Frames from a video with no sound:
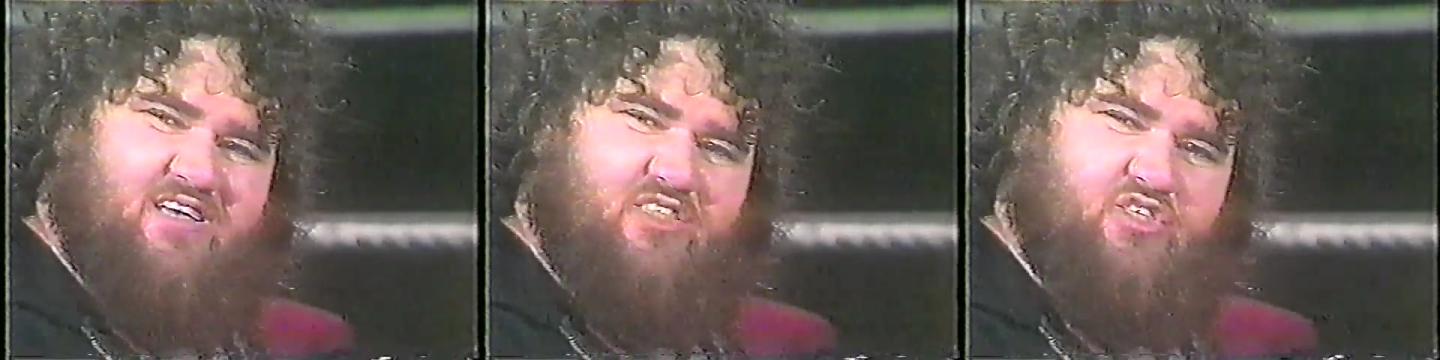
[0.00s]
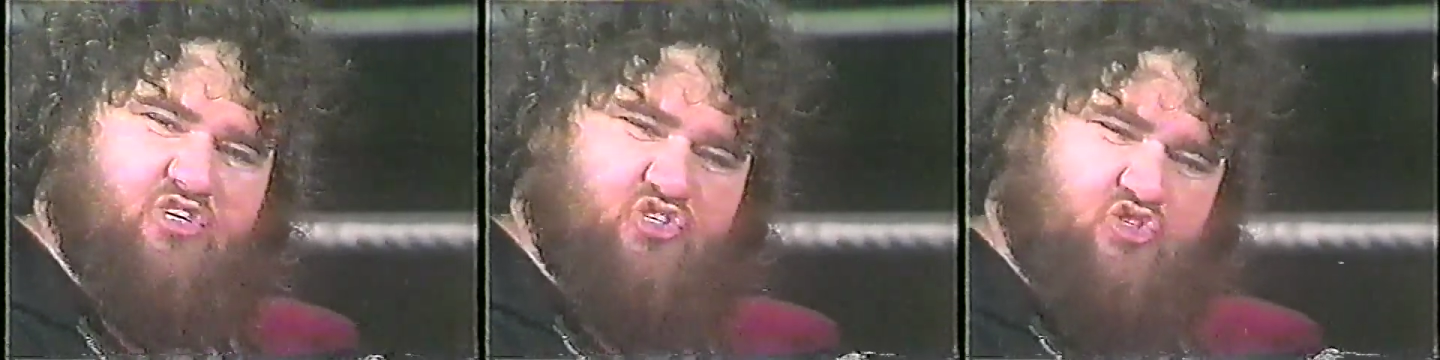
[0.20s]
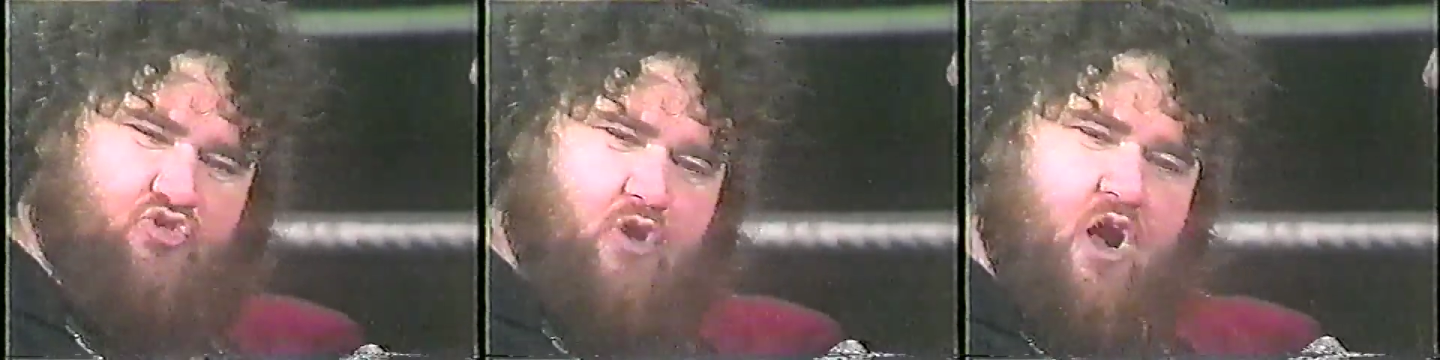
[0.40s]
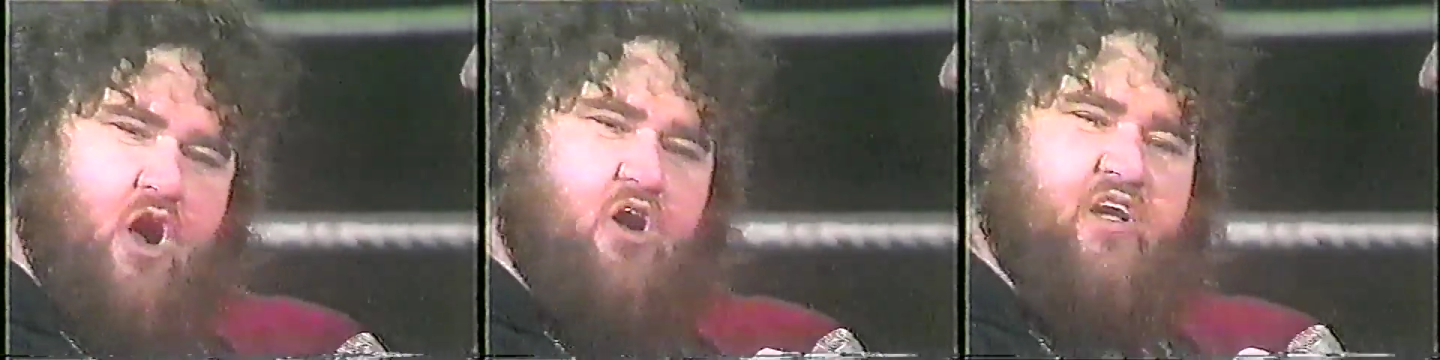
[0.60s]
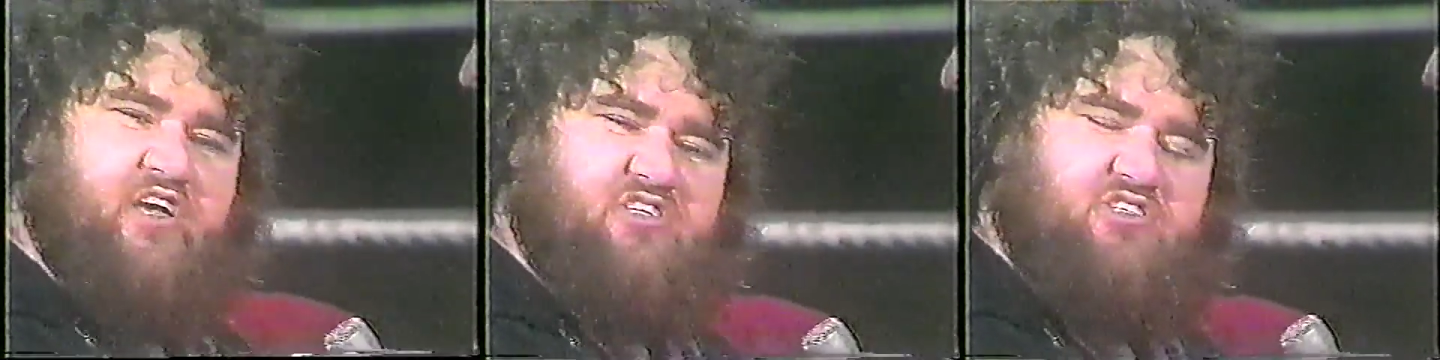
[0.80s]
the
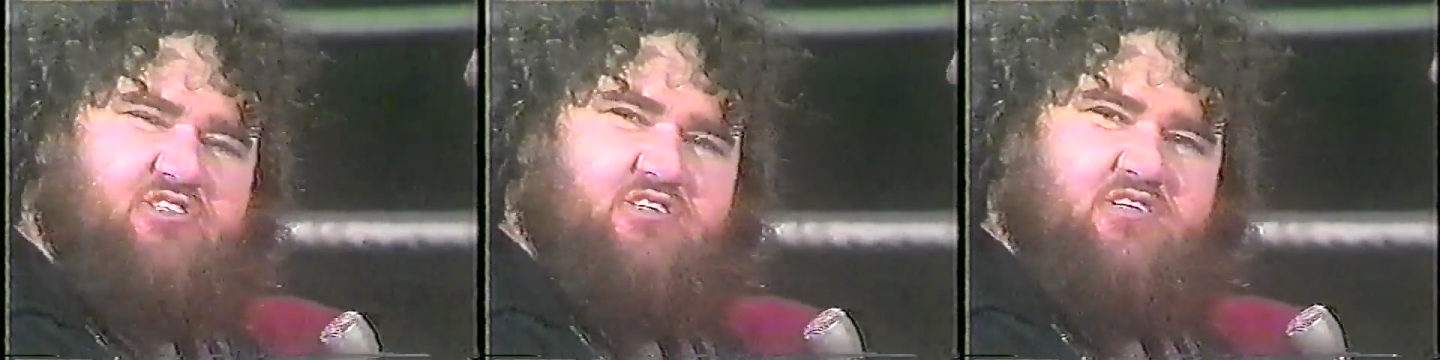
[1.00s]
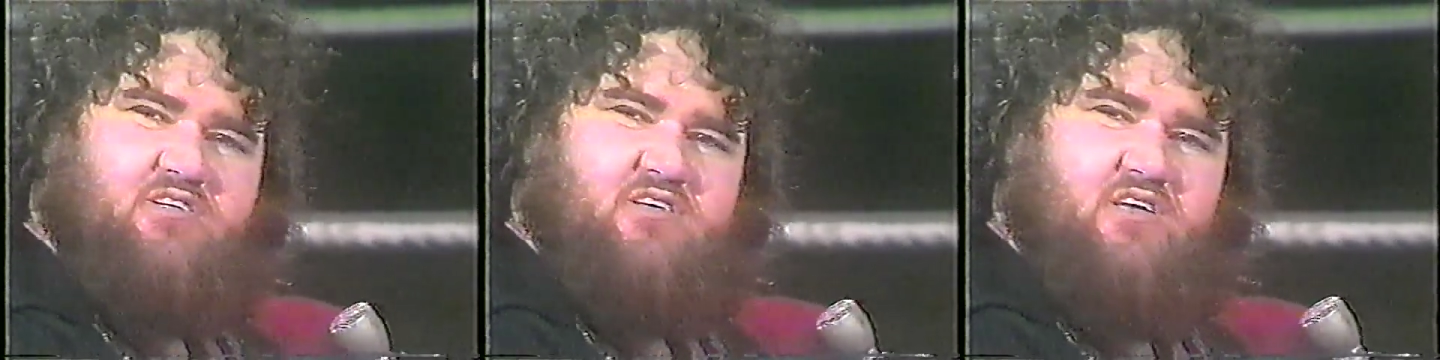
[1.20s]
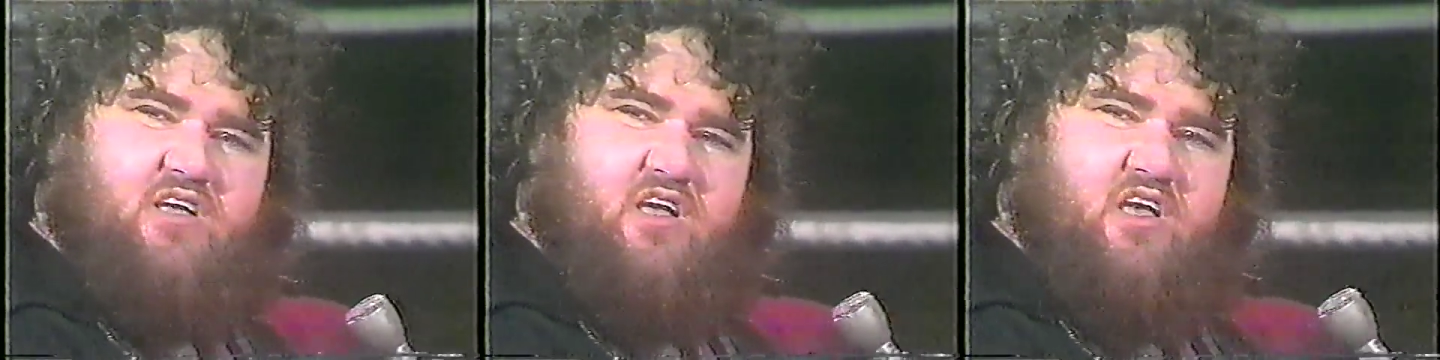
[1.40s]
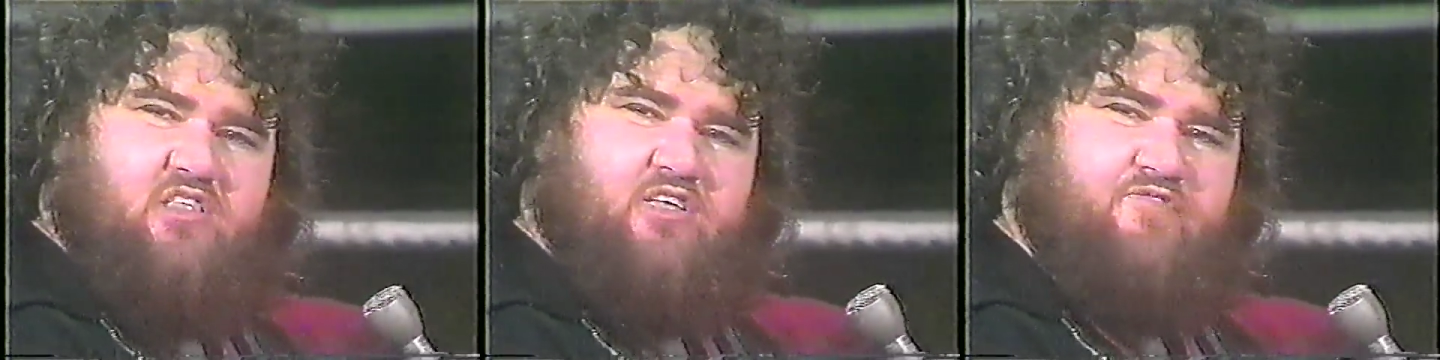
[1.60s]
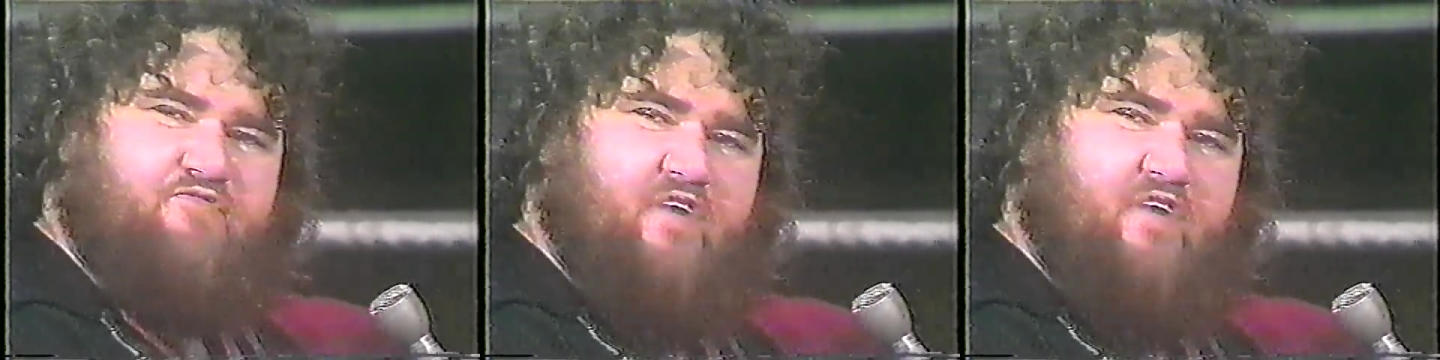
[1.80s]
strongest, the